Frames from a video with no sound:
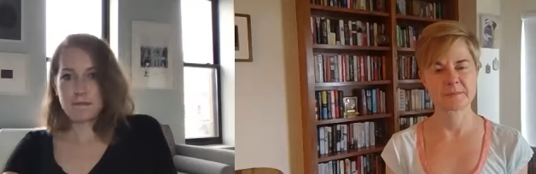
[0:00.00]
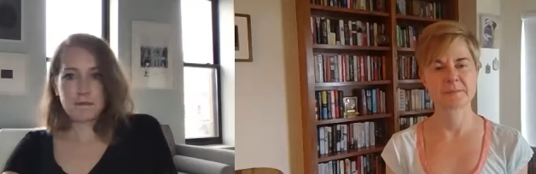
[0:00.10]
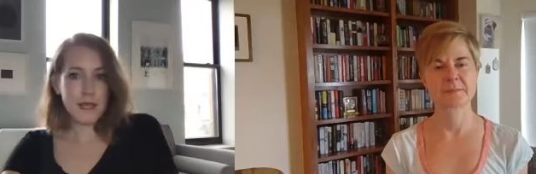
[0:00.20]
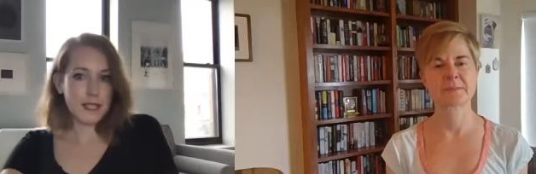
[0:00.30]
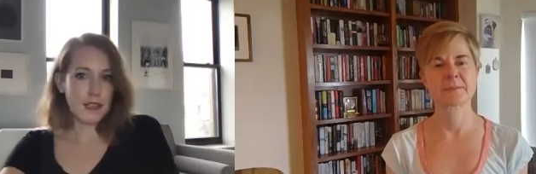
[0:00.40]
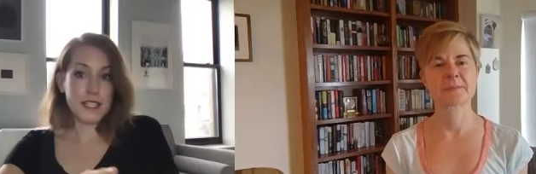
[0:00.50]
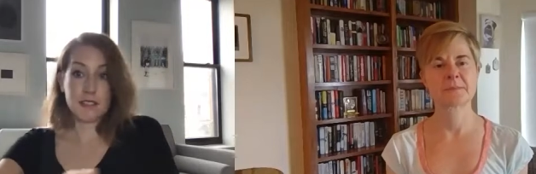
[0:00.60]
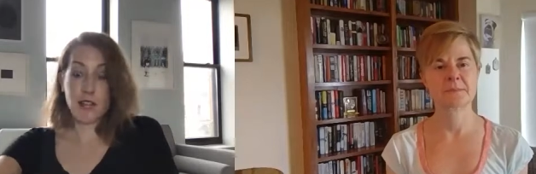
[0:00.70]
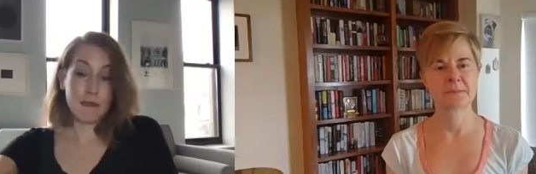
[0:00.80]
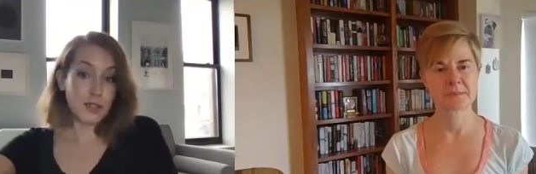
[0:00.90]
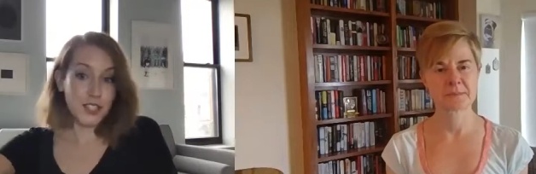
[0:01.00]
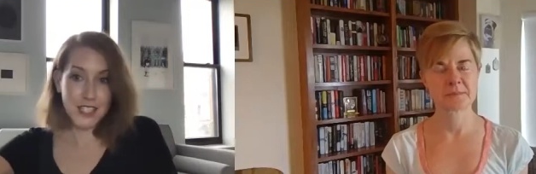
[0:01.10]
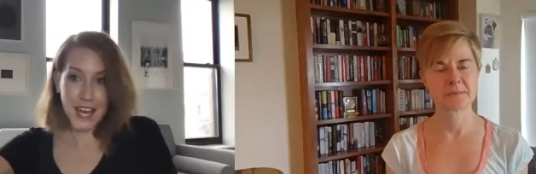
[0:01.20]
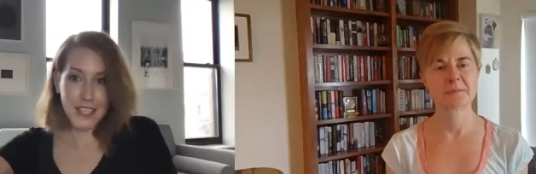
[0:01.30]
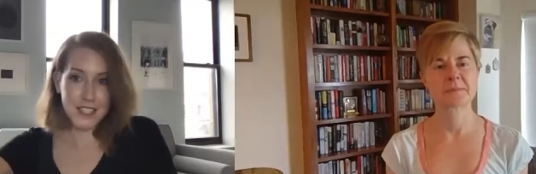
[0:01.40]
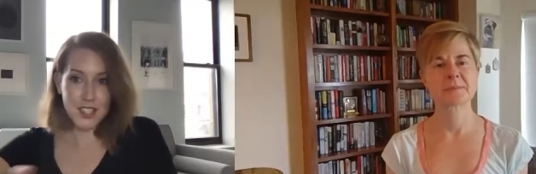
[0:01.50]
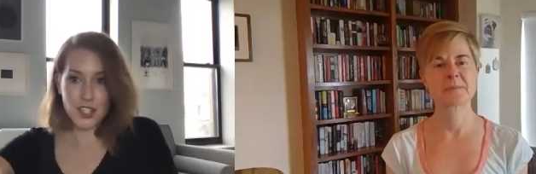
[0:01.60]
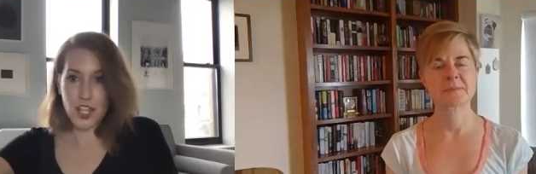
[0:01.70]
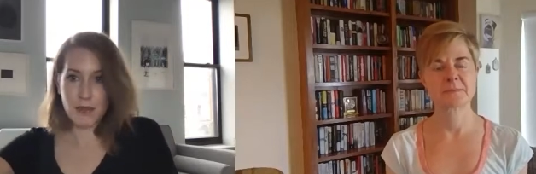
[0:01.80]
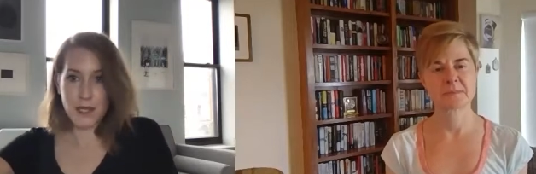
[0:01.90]
Speaker 1: based on the image and text? Does it
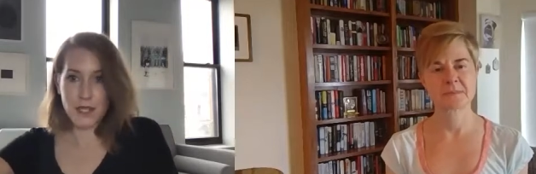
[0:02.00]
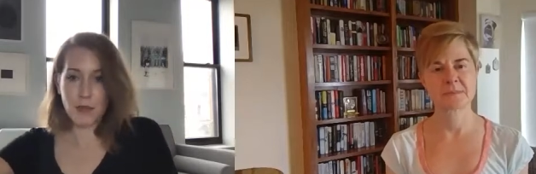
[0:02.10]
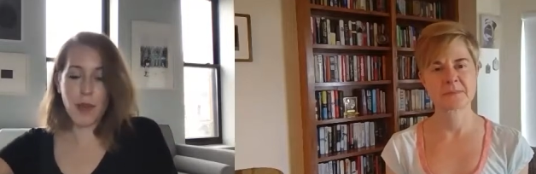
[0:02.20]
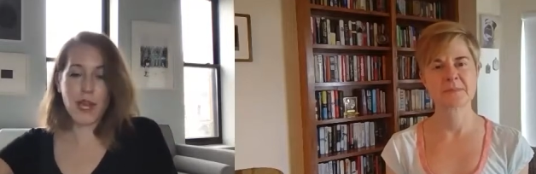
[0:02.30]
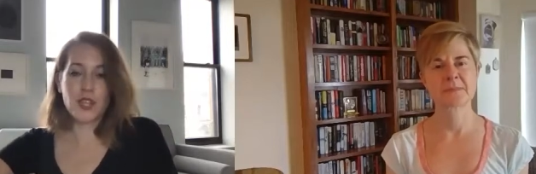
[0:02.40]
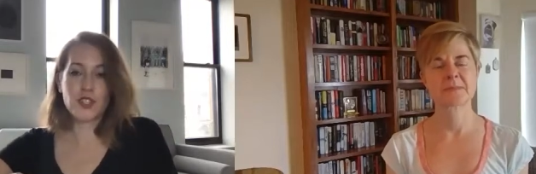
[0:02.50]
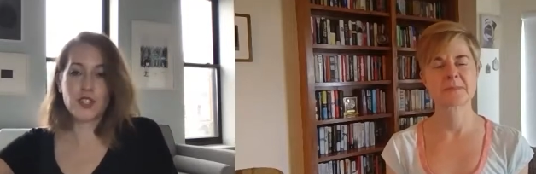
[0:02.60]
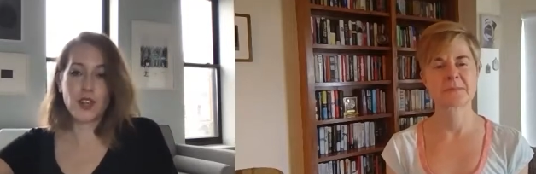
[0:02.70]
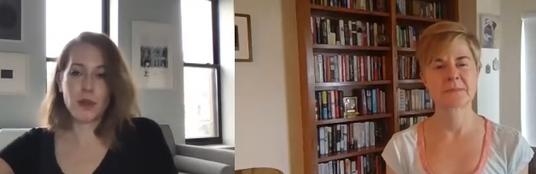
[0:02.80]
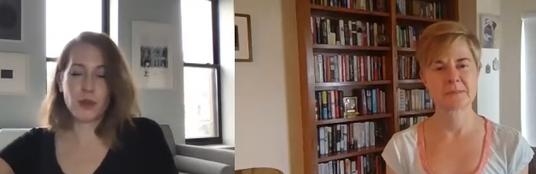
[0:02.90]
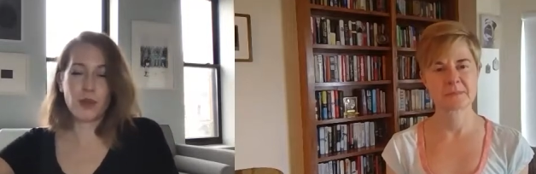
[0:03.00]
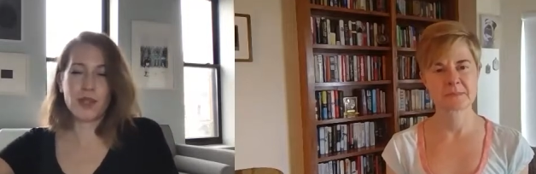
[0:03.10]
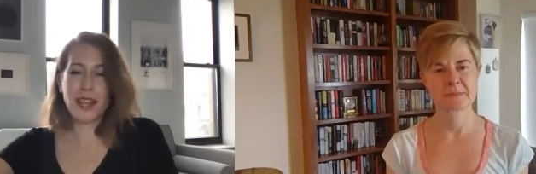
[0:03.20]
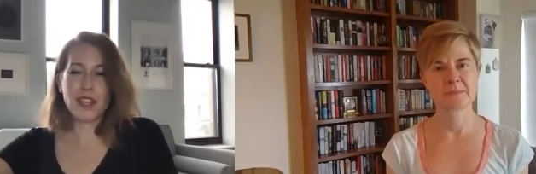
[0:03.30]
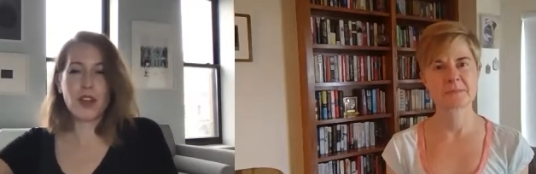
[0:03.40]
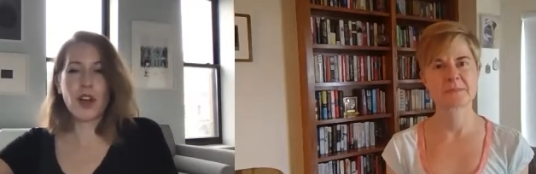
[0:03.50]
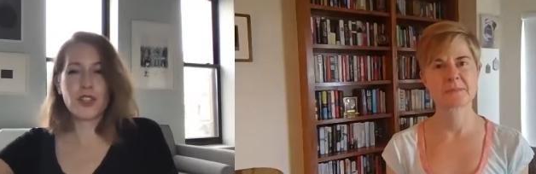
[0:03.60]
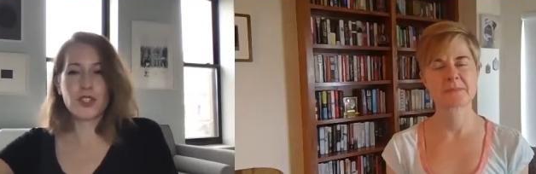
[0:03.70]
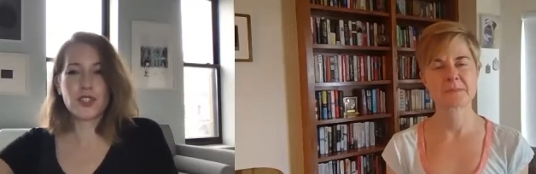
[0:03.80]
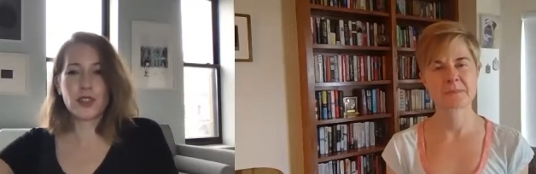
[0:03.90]
change based on the page? Do you have a rule? Like there are
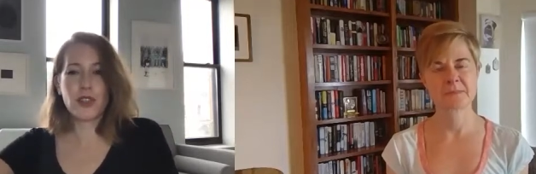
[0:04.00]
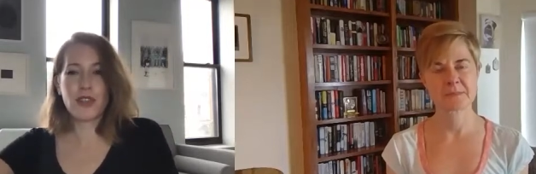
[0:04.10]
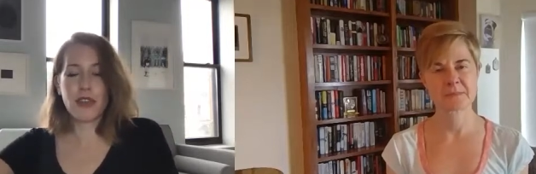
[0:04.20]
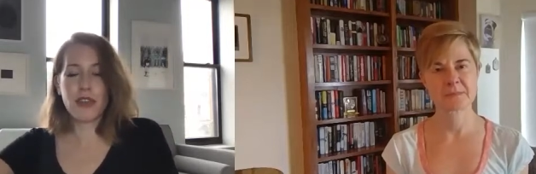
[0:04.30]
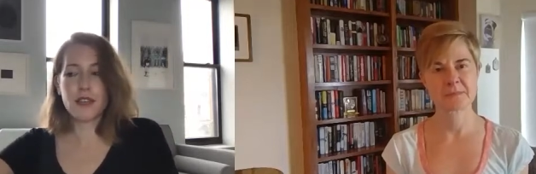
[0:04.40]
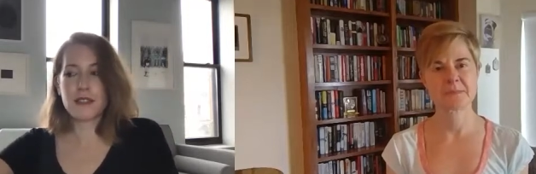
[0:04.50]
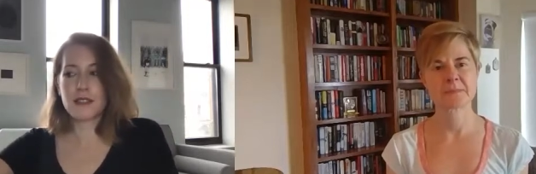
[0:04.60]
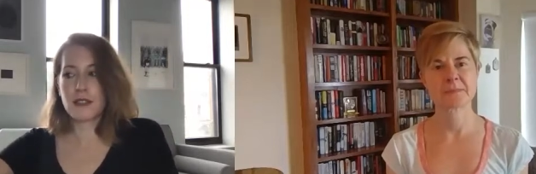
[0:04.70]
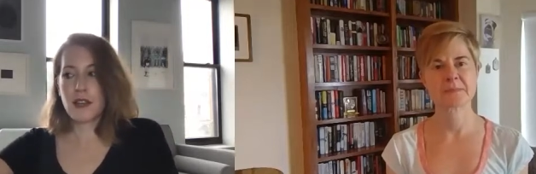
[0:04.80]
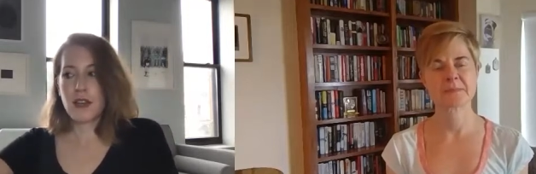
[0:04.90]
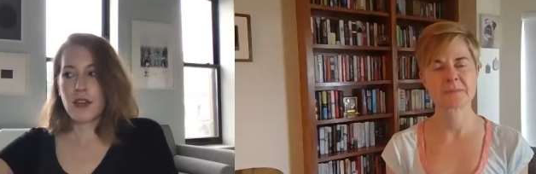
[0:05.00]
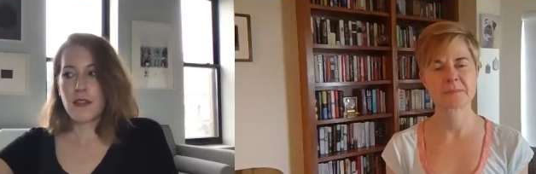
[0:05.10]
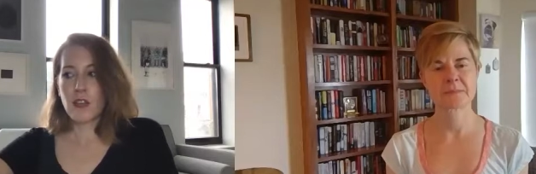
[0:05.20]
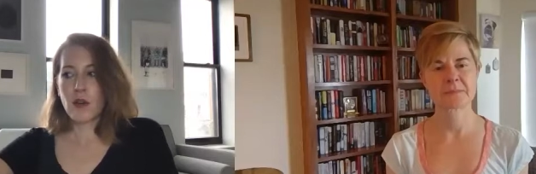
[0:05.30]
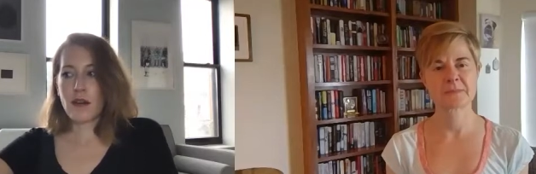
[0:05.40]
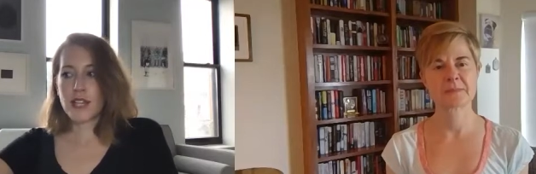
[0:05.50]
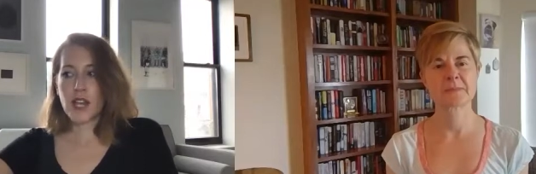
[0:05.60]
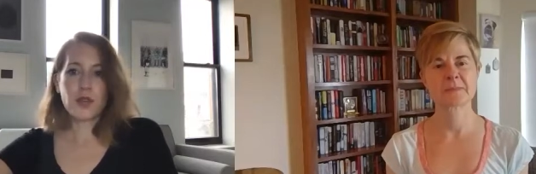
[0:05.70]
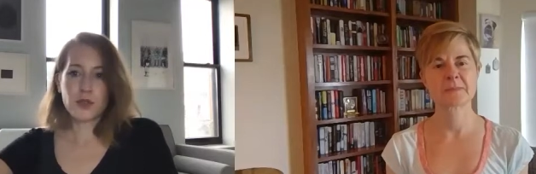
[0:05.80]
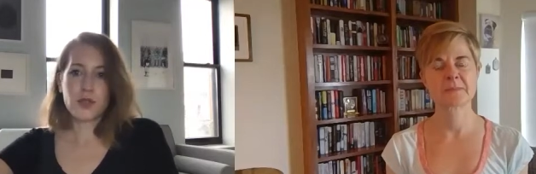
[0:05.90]
just certain things that you have to get
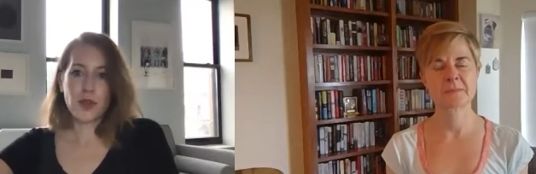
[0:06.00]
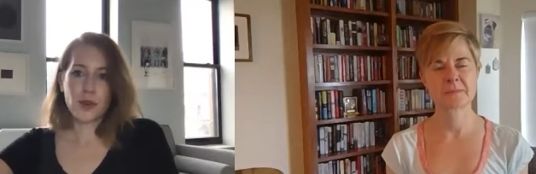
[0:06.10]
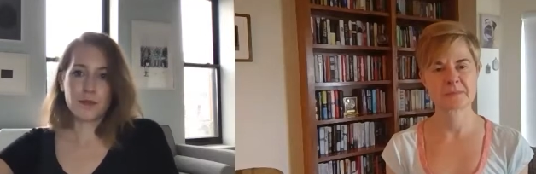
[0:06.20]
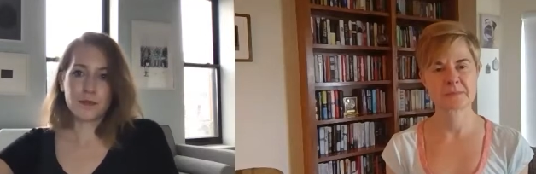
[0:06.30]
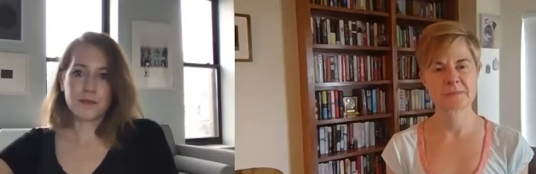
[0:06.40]
used to.